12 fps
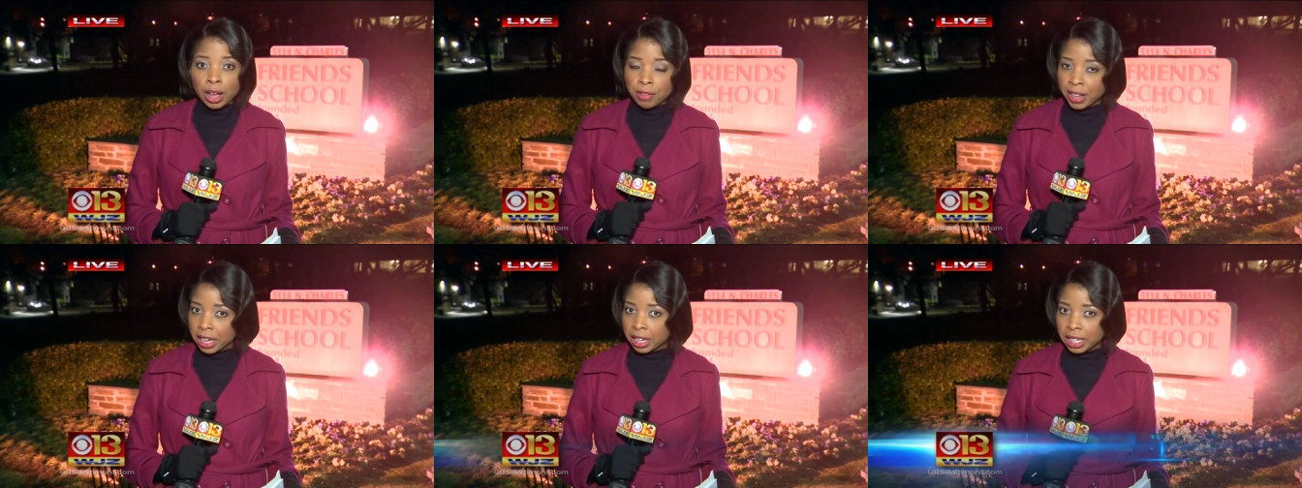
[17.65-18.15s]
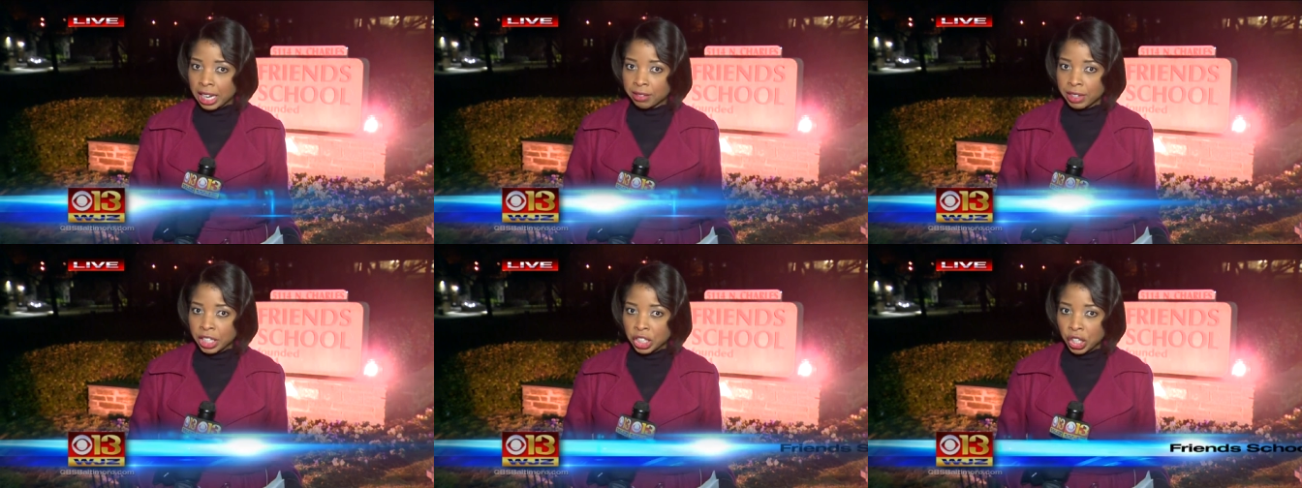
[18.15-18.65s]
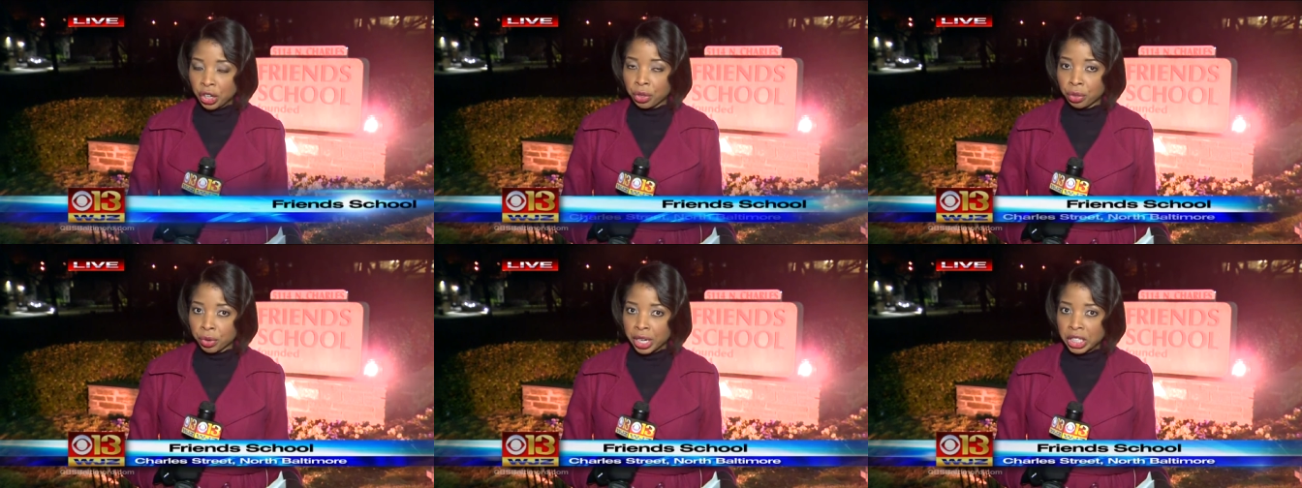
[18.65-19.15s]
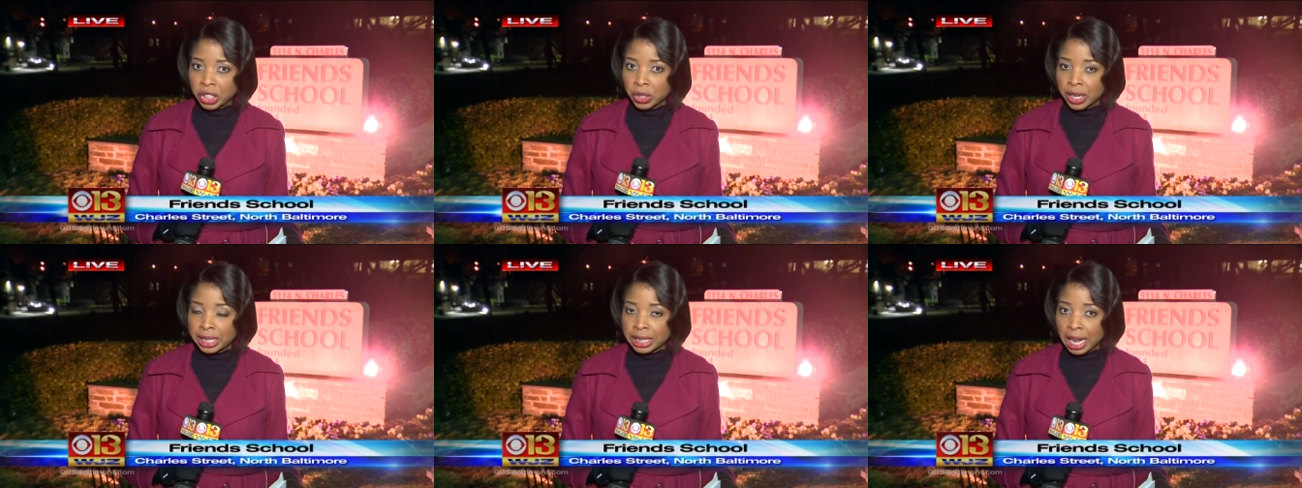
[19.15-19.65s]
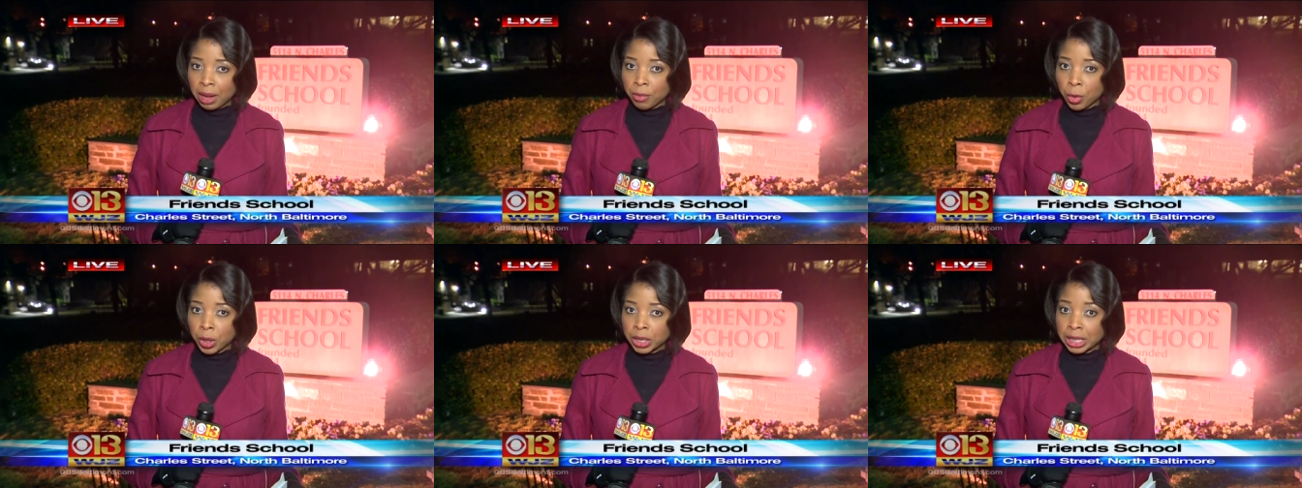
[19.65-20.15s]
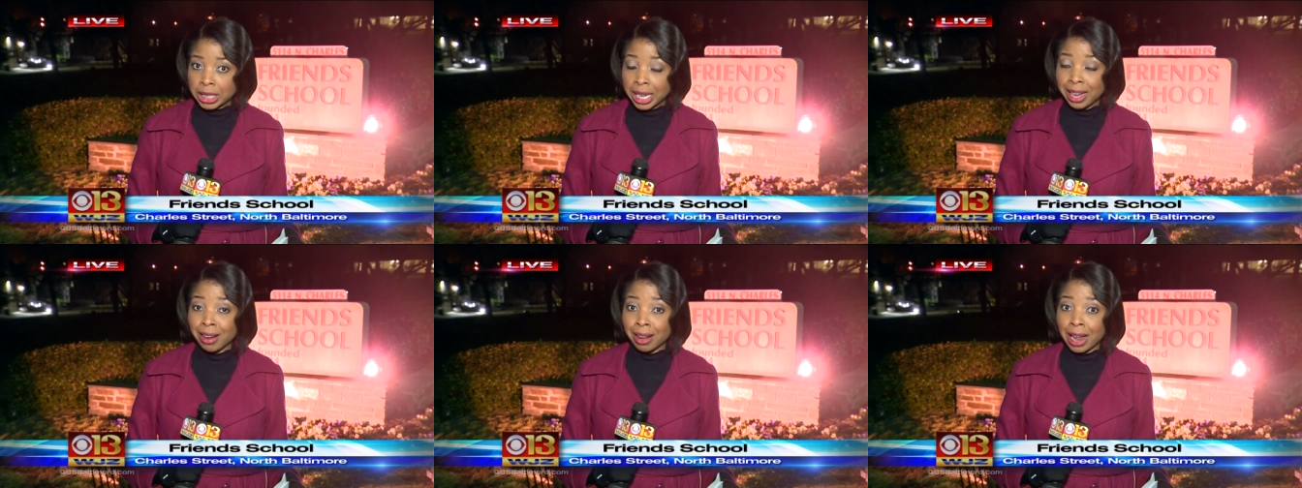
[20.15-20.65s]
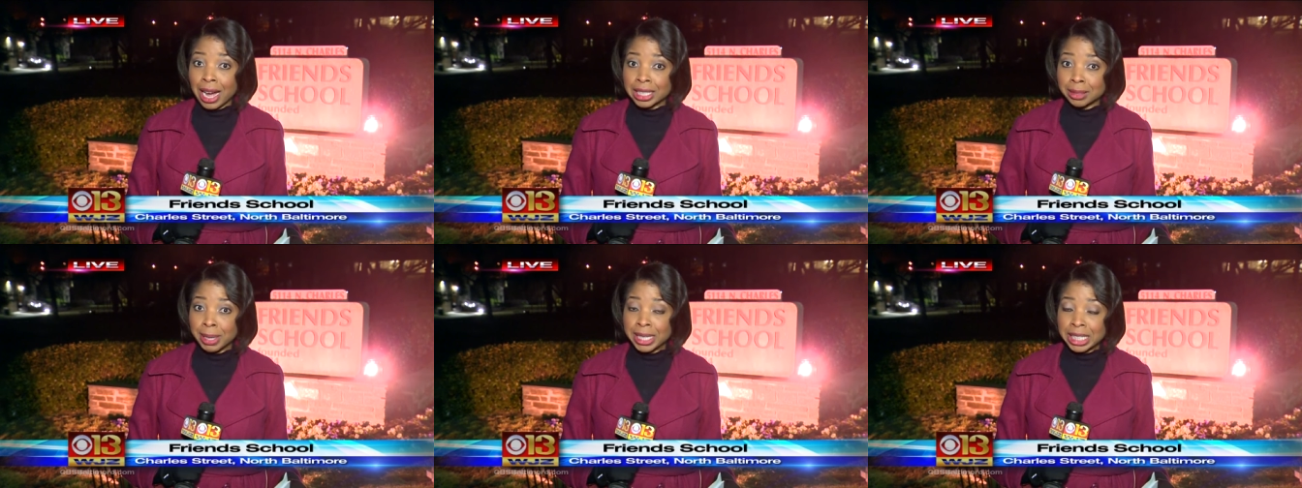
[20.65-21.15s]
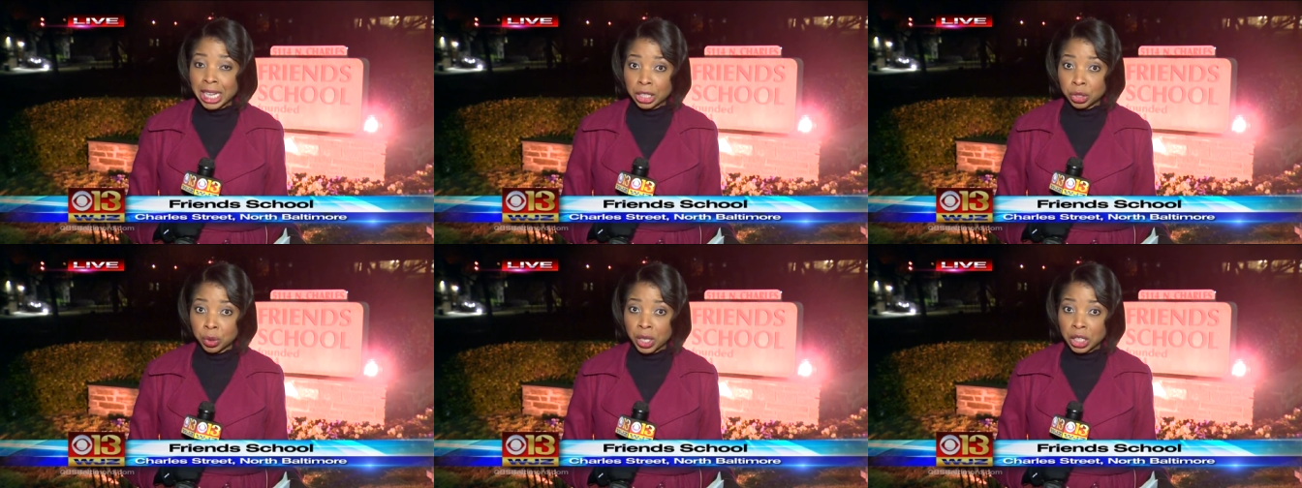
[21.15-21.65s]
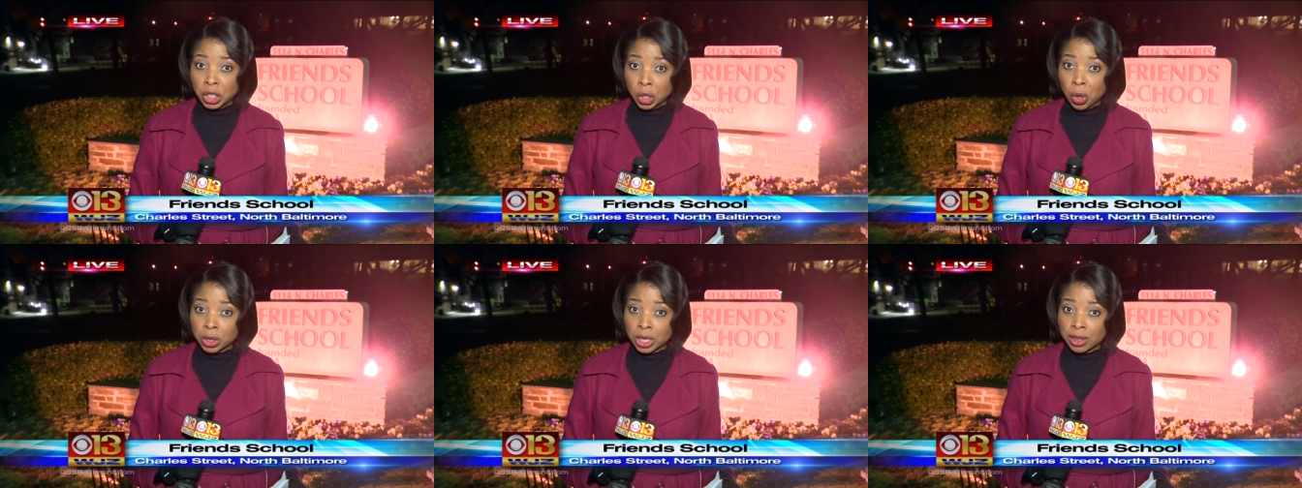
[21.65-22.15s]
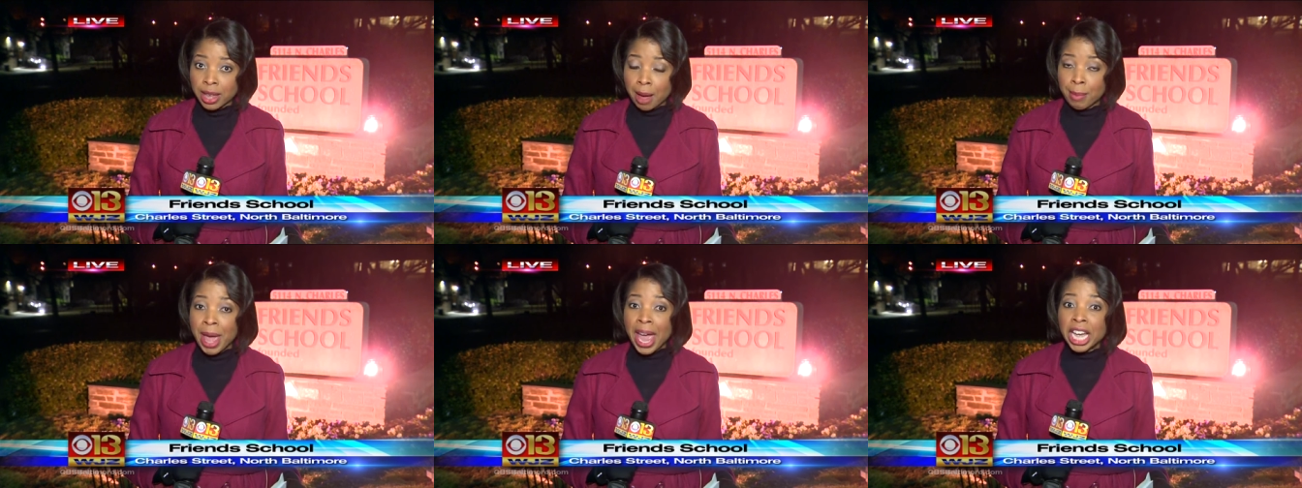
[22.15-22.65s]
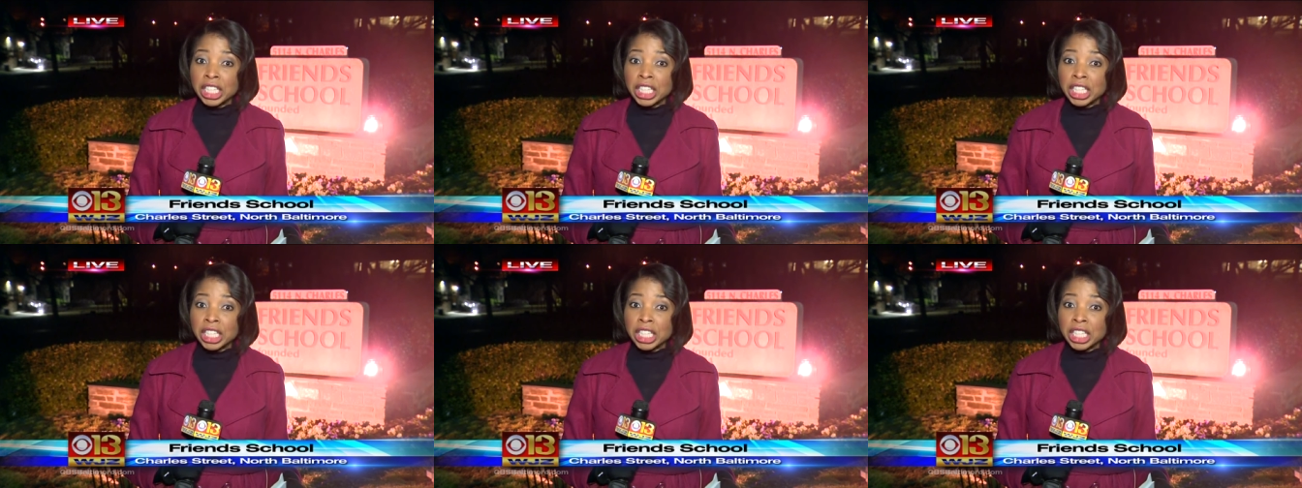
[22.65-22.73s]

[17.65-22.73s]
Vic, good evening to you. Three students came forward to say a classmate sexually assaulted them,